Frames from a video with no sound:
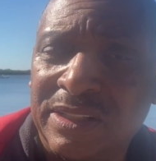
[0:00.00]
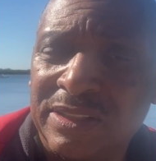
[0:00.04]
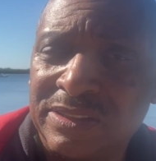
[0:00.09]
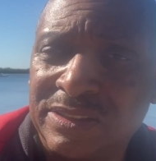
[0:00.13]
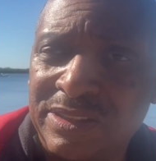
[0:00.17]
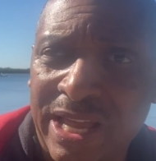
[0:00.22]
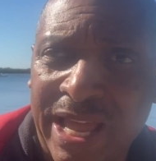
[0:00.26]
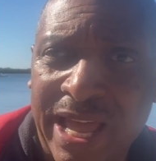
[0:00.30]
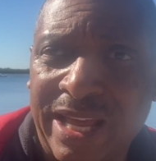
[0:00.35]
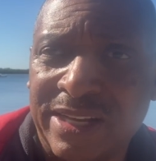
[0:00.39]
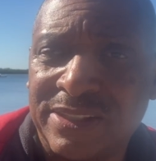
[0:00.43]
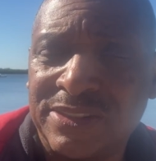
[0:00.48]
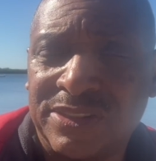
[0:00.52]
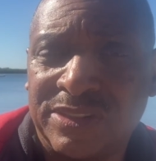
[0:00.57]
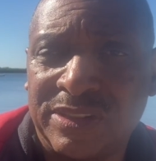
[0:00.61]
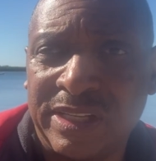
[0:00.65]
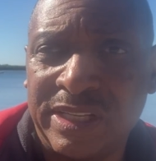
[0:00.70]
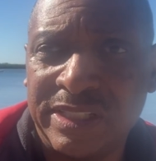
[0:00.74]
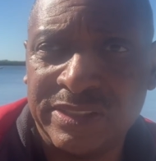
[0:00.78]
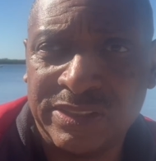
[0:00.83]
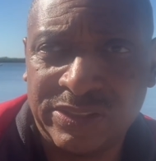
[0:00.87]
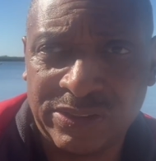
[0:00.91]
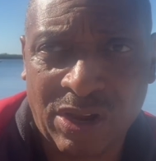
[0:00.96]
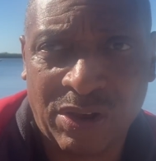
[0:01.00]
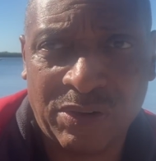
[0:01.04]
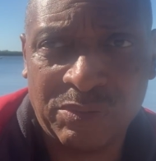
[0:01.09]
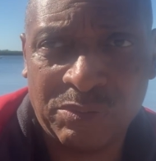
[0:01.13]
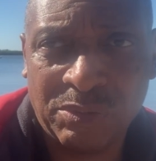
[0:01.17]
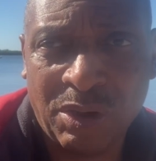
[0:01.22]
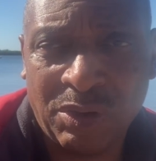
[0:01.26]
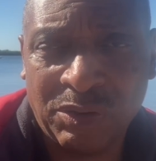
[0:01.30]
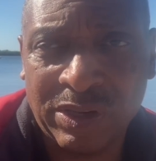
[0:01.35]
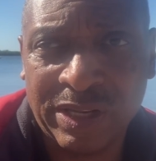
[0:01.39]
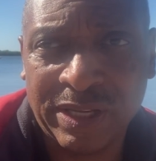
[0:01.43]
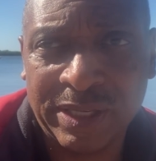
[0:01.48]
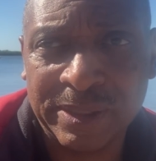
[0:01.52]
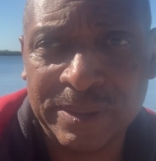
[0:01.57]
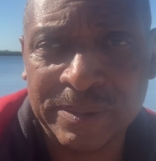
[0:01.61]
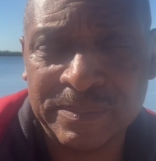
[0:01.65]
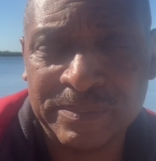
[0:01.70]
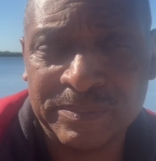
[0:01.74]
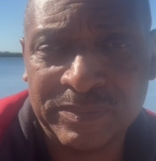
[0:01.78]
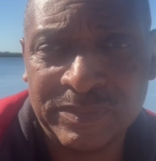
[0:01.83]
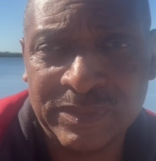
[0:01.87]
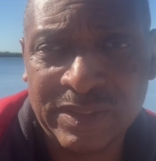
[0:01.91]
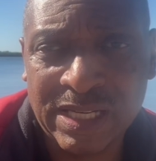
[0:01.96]
to actually start rolling.
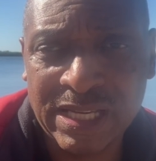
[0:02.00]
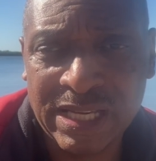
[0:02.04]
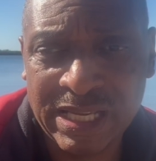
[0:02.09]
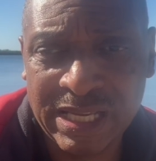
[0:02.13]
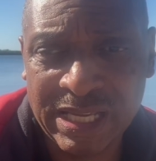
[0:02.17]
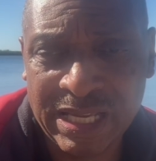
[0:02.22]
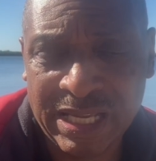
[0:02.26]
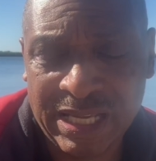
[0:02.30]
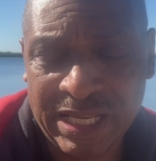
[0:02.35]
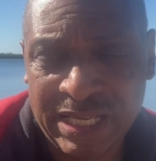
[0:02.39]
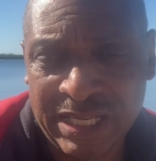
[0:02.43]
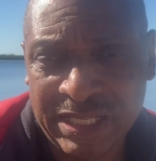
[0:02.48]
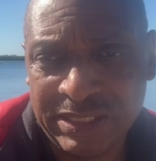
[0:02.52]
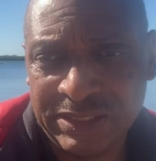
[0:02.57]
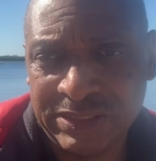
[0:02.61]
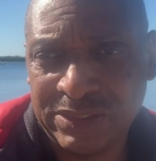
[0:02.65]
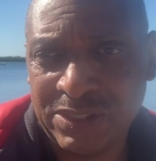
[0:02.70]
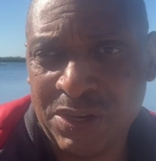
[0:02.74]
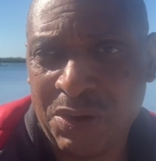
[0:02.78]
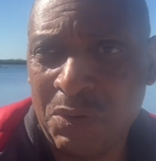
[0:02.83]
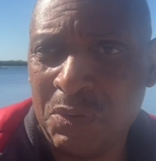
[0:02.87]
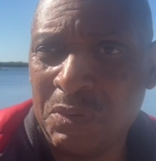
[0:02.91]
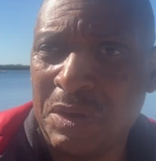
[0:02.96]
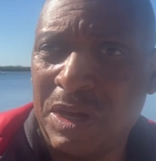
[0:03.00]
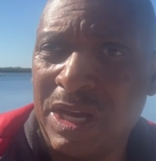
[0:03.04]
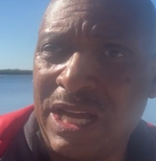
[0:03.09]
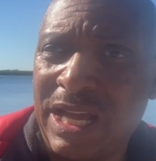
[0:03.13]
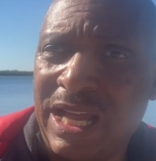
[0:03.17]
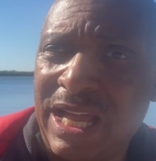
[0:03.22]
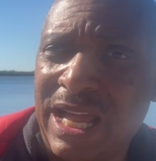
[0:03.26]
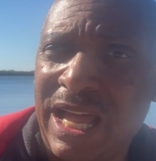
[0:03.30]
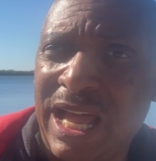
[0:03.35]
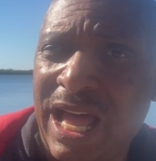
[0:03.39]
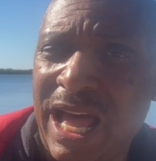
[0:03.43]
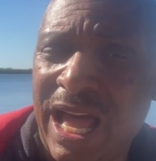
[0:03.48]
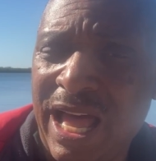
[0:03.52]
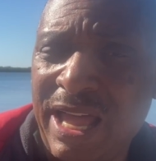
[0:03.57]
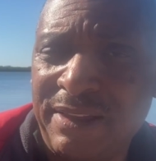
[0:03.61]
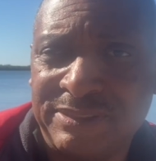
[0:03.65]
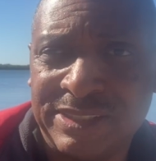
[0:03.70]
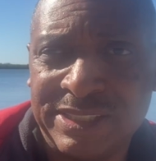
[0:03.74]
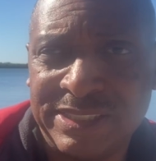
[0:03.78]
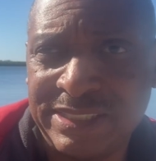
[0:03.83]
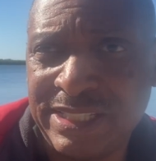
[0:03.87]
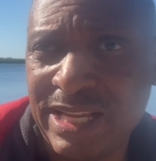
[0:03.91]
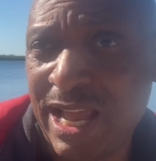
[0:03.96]
So I
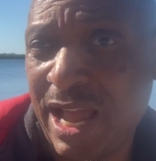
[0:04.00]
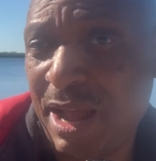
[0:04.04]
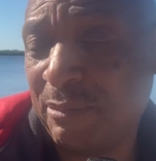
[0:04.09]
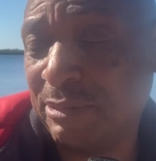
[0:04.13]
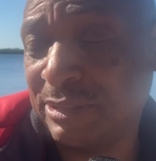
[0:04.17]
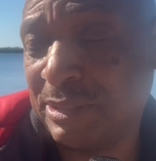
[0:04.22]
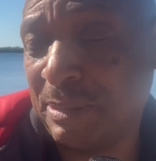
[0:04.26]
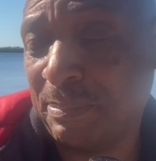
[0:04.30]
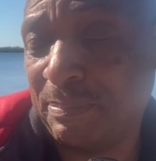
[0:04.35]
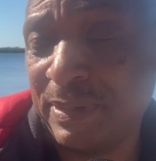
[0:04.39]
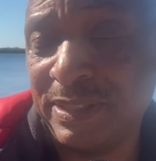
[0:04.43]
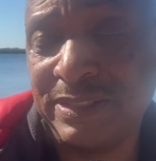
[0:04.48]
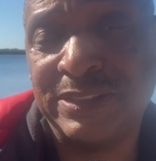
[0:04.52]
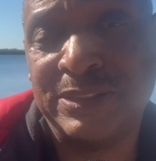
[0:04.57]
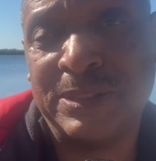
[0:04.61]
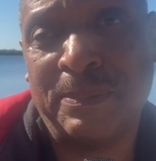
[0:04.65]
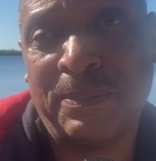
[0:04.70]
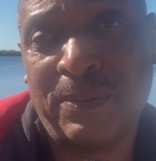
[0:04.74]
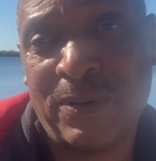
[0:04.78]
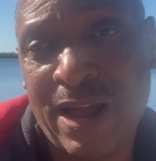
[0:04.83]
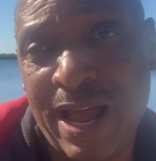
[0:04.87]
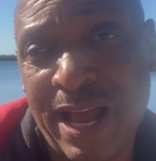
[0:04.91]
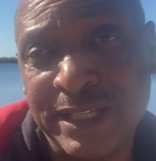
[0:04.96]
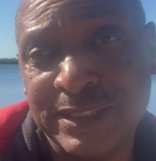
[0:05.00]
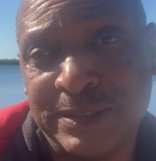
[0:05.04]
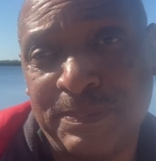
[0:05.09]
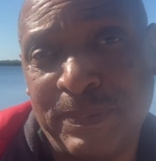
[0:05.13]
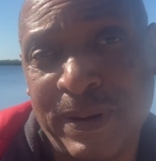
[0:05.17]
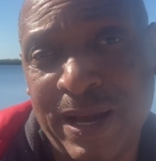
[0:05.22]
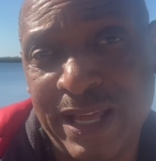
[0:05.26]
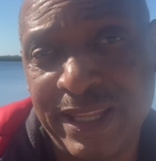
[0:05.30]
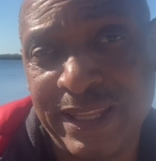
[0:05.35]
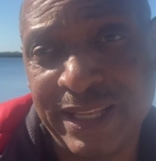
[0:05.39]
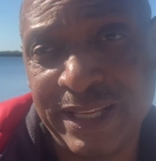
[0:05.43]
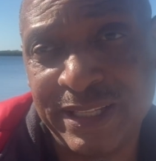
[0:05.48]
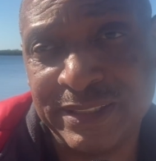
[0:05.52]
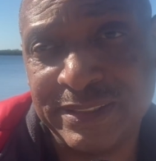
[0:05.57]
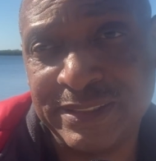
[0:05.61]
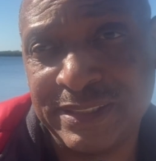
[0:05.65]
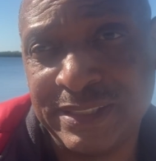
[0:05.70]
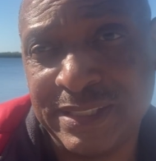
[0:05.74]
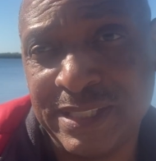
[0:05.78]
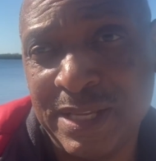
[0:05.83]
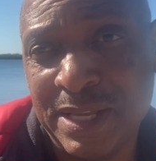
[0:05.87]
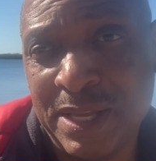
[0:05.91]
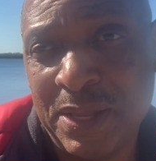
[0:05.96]
have to say I was a bit surprised by
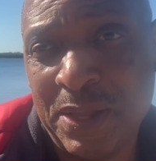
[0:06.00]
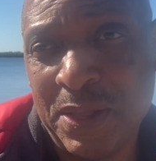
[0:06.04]
this